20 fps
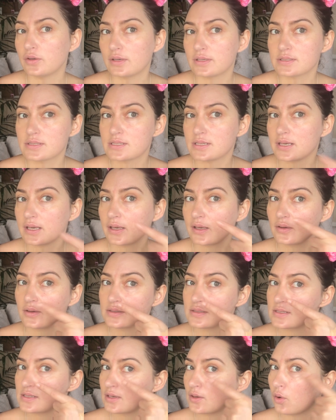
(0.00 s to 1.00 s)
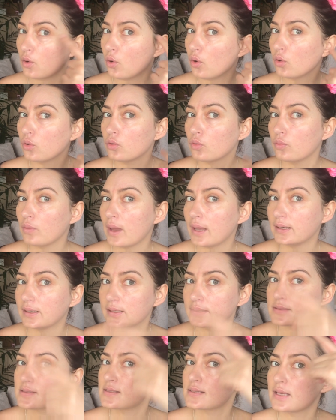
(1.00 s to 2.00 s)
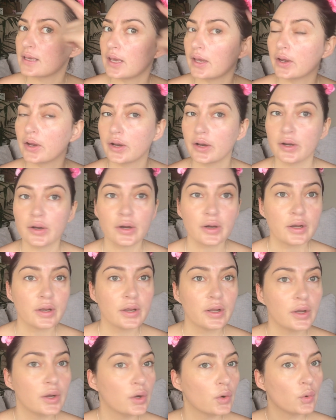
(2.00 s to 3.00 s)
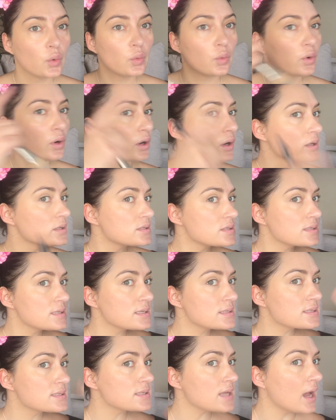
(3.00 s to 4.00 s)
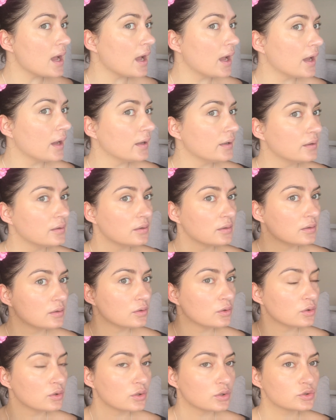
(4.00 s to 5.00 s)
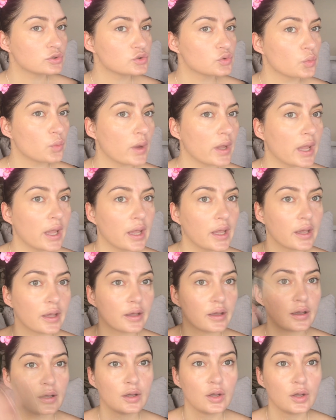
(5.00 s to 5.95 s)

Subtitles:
can see all the redness here, whereas this side looks way